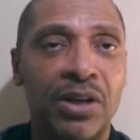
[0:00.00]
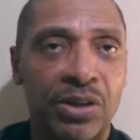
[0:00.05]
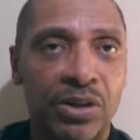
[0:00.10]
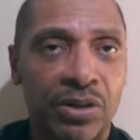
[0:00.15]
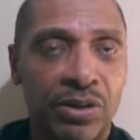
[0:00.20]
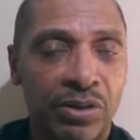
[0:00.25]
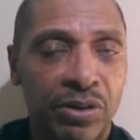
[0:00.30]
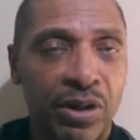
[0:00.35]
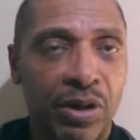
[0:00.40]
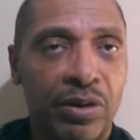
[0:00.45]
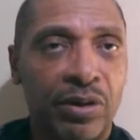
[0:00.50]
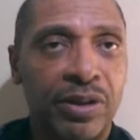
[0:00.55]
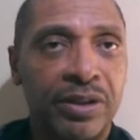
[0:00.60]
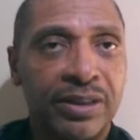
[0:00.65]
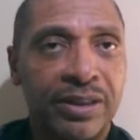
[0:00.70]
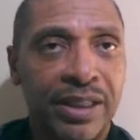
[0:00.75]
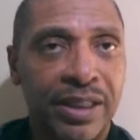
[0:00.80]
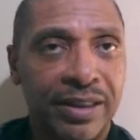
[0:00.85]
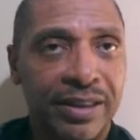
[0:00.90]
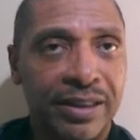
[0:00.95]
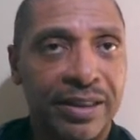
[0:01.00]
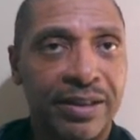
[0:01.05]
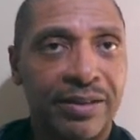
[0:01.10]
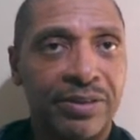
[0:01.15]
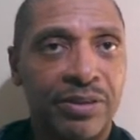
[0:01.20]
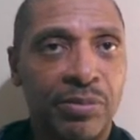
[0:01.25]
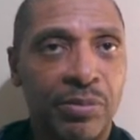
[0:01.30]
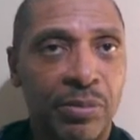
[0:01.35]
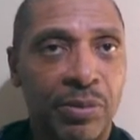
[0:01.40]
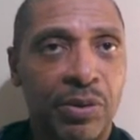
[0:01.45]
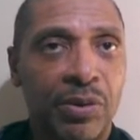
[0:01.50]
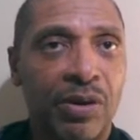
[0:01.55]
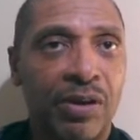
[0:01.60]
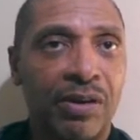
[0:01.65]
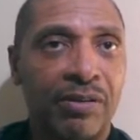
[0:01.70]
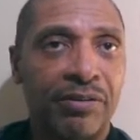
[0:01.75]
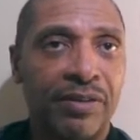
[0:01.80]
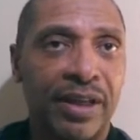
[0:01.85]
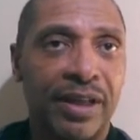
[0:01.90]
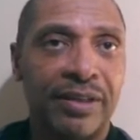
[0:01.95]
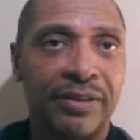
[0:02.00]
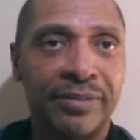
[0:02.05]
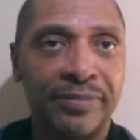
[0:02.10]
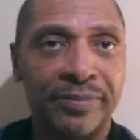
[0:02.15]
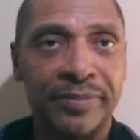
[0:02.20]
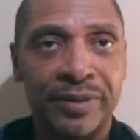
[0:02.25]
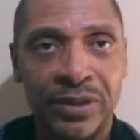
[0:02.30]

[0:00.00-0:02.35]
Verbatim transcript: you'll notice that there's more of a